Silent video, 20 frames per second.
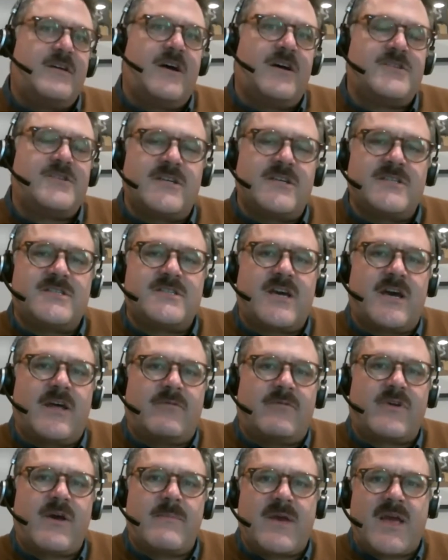since kind
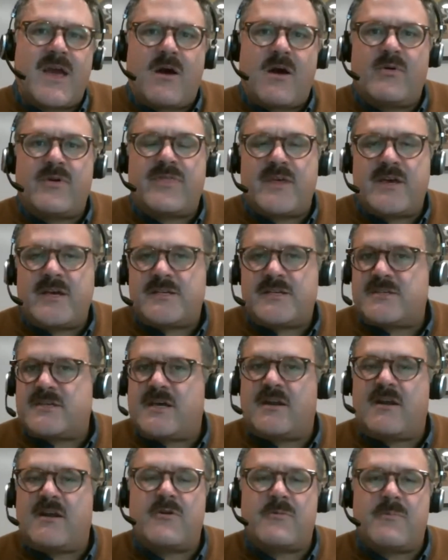of coming out with this,
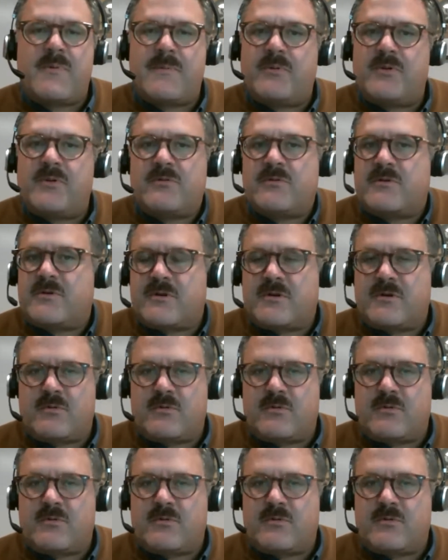and other people who